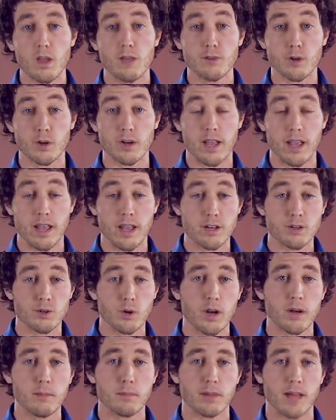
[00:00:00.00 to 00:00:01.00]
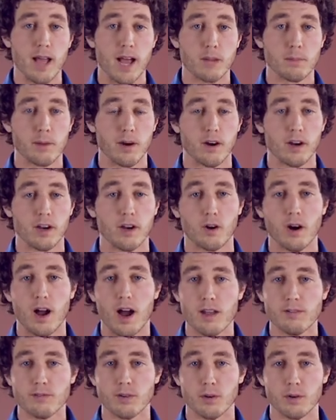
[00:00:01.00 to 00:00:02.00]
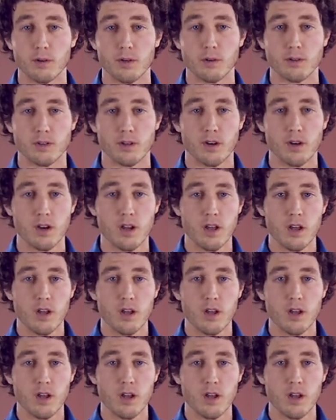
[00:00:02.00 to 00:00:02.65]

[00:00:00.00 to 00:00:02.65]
If you're an Android, BlackBerry, or iPhone user,